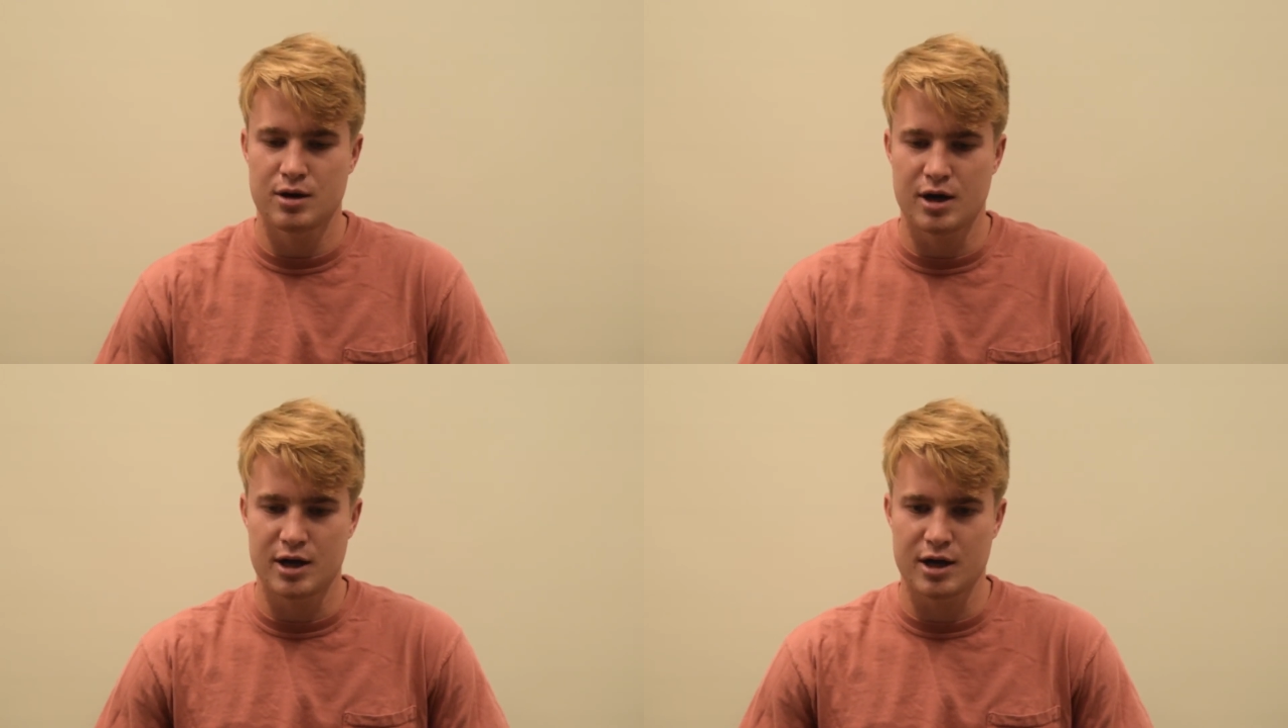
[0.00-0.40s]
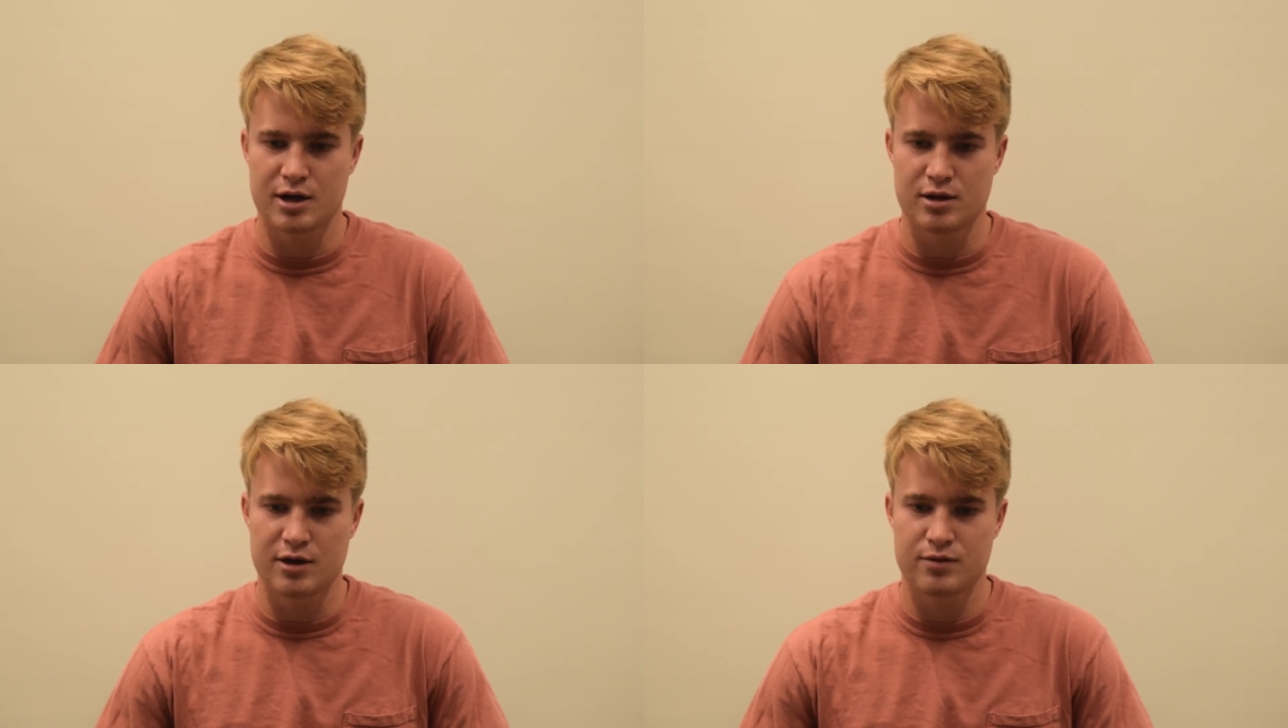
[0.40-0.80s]
I kind of
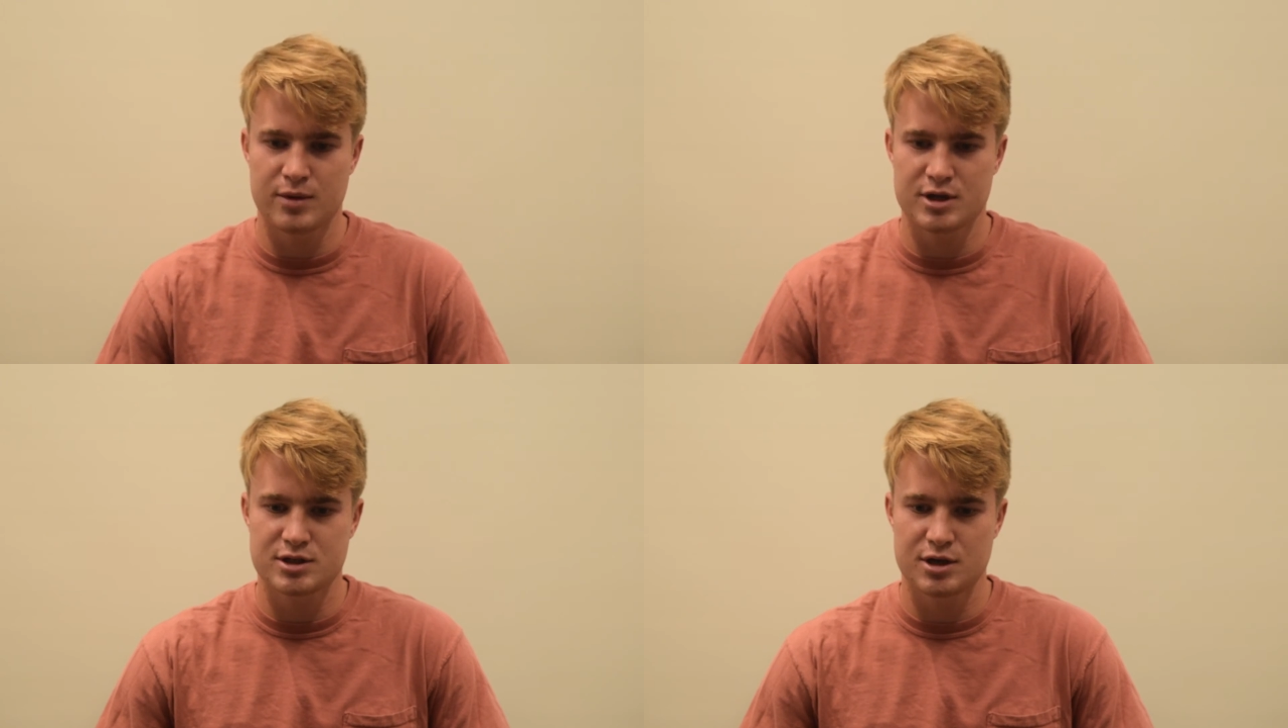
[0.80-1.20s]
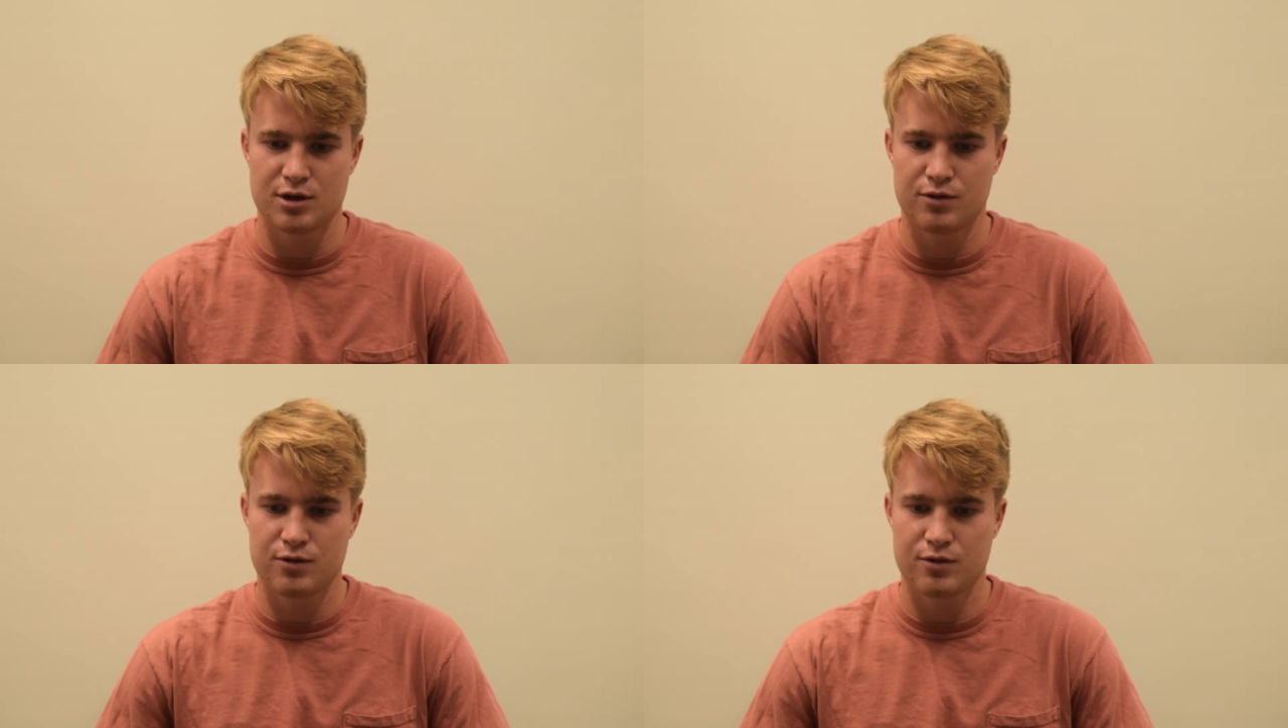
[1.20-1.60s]
left
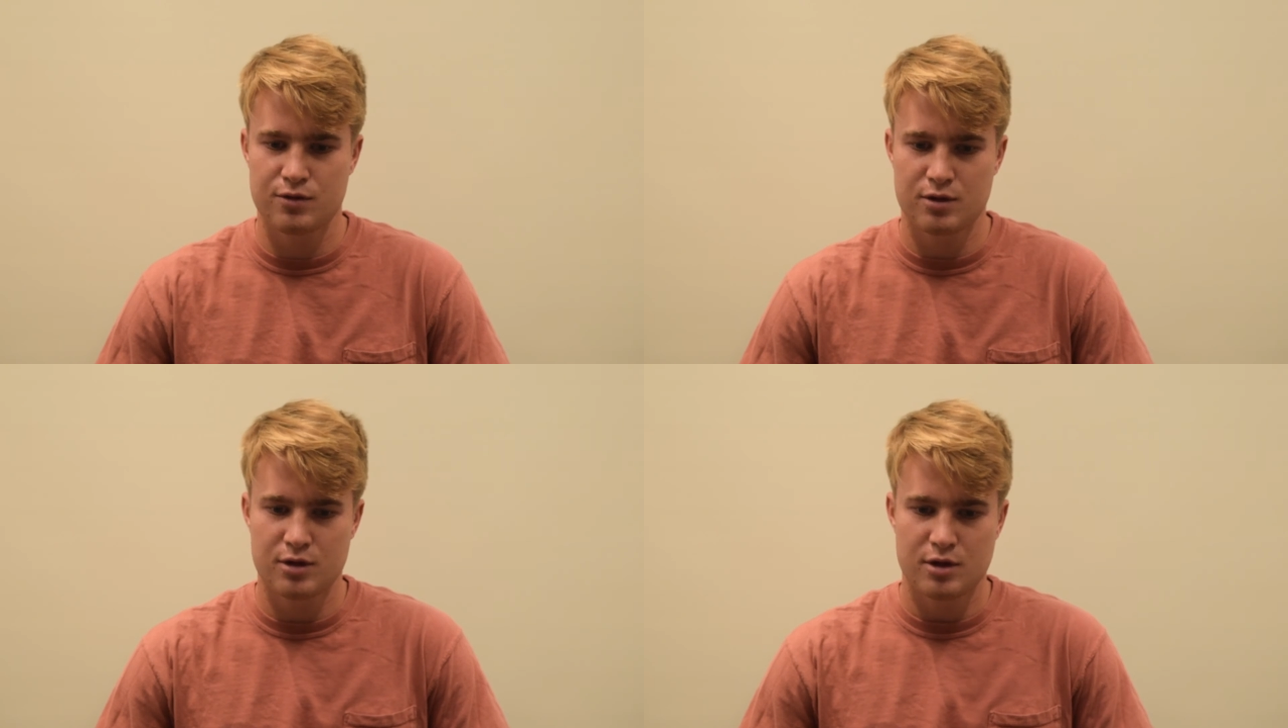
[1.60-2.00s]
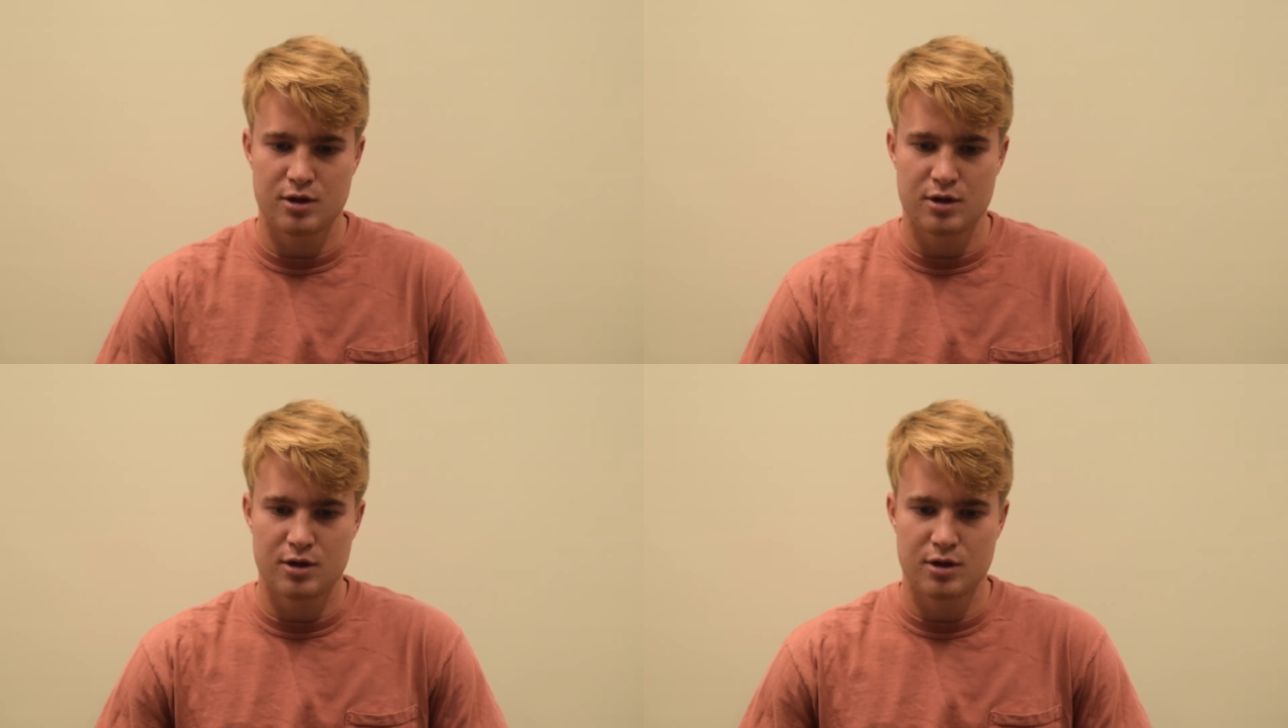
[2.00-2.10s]
myself,